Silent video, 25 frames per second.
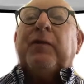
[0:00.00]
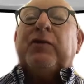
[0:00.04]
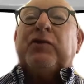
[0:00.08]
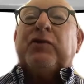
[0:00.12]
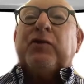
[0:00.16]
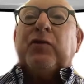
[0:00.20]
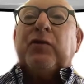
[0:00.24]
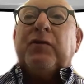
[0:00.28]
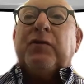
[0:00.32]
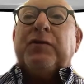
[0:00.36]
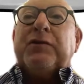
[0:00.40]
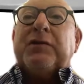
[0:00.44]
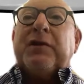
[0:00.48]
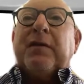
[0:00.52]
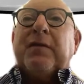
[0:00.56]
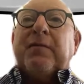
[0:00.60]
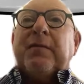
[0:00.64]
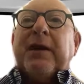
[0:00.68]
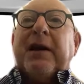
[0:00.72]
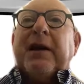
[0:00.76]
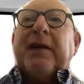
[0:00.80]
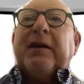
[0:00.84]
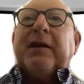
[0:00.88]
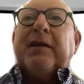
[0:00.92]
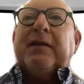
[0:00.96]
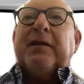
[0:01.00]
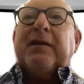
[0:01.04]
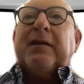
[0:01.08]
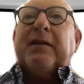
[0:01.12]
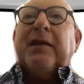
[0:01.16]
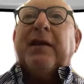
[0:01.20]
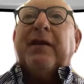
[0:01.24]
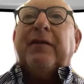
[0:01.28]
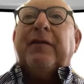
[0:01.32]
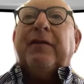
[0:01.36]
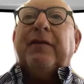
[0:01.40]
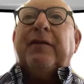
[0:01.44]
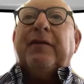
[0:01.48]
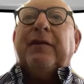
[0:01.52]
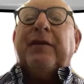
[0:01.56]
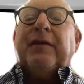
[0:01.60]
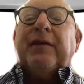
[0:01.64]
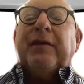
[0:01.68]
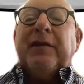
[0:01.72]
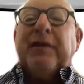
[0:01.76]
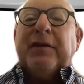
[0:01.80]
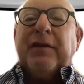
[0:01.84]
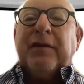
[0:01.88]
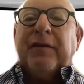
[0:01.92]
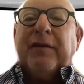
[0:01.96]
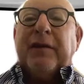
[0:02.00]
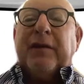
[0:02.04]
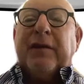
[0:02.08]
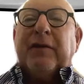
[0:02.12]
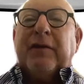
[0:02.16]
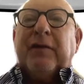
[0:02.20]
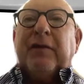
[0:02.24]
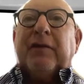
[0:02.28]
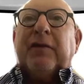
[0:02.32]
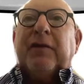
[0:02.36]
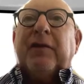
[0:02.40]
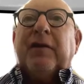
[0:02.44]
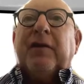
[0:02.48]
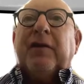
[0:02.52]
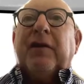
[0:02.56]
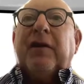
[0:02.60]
which also make life very difficult